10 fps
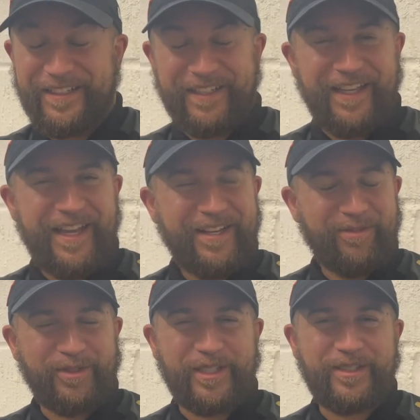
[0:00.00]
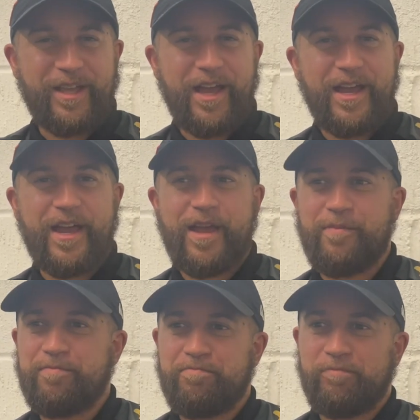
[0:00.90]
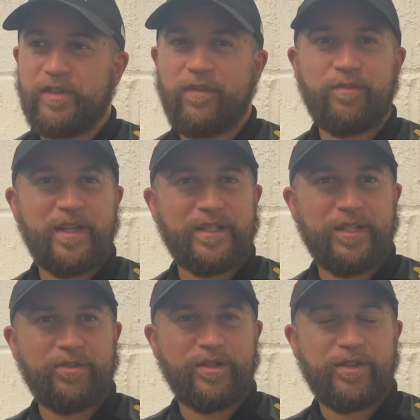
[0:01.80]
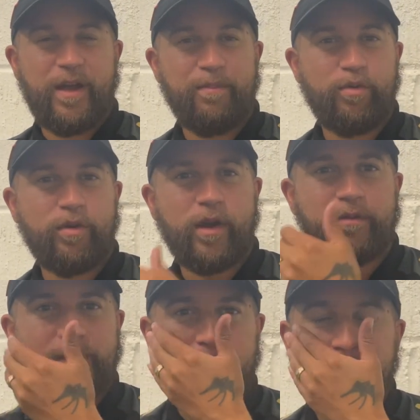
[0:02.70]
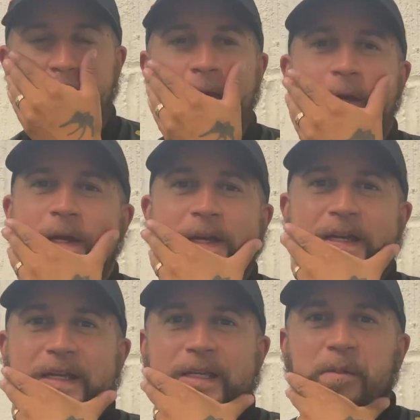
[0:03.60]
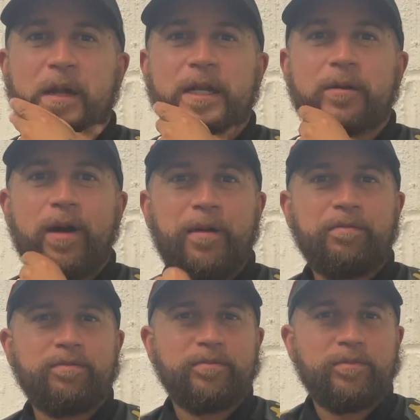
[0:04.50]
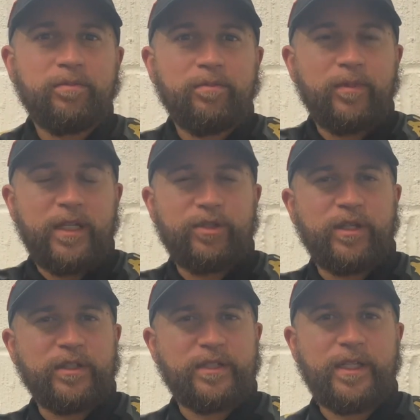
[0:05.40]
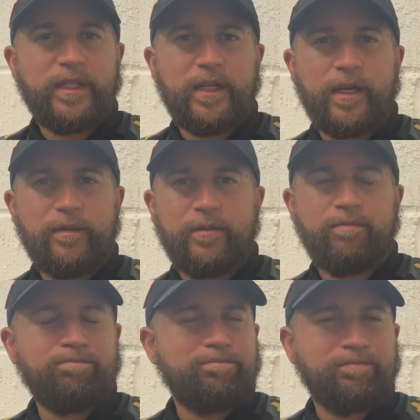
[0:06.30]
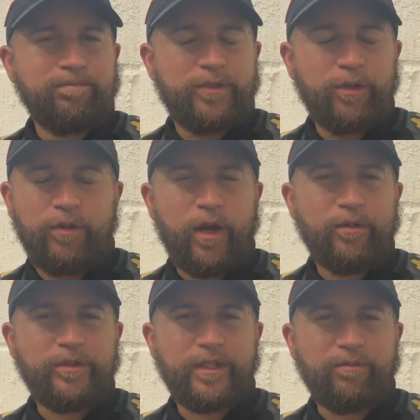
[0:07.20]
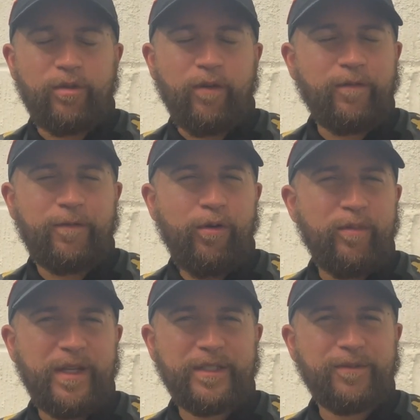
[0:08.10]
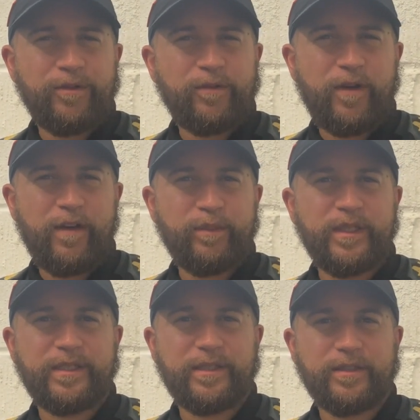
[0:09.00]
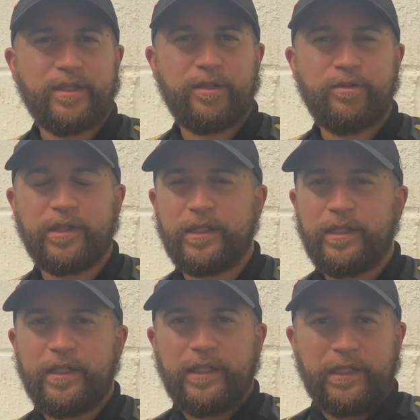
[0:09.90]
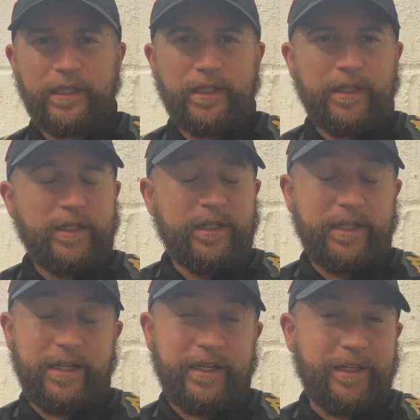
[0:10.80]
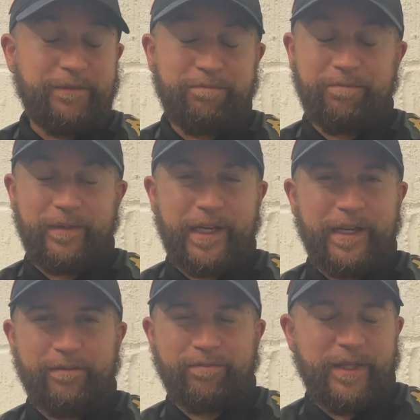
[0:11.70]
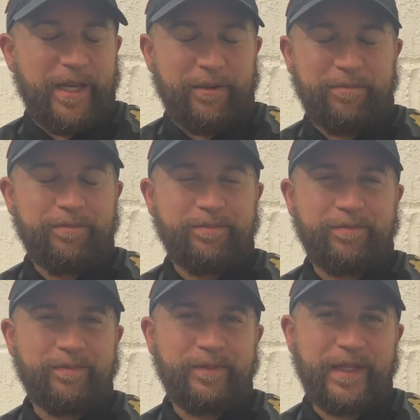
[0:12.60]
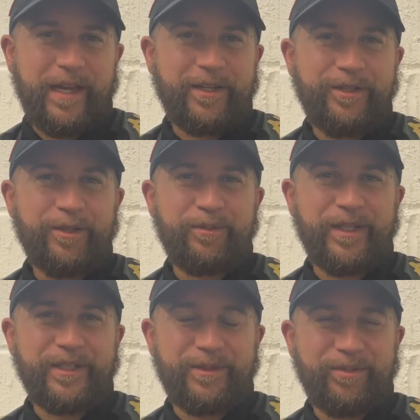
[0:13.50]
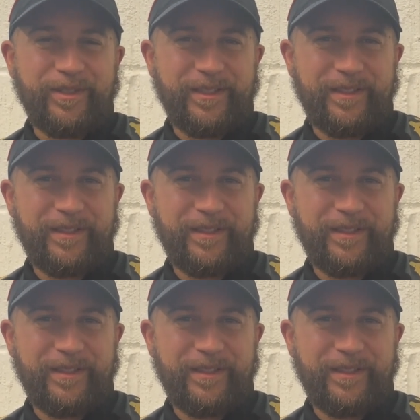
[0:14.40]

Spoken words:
Yeah, was it 7 minutes injury time, ball goes up, you're 1-0 up, we literally conceded two goals in what, four or five minutes? Yeah. So, yeah, how can you not be disappointed?